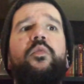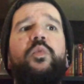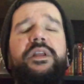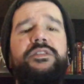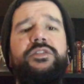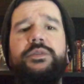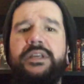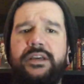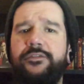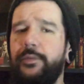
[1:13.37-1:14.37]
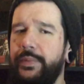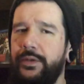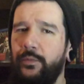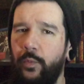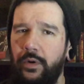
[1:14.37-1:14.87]
Went to get
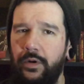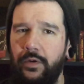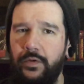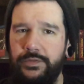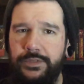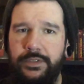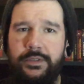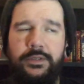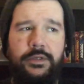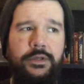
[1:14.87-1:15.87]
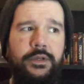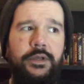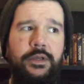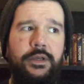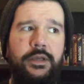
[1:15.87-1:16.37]
Forbidden World,
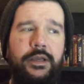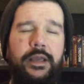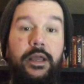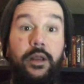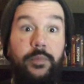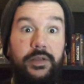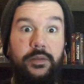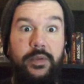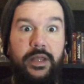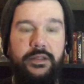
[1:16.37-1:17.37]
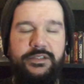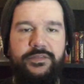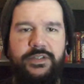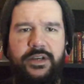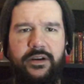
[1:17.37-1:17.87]
and I picked up Galaxy
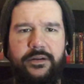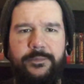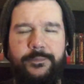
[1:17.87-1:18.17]
of Terror.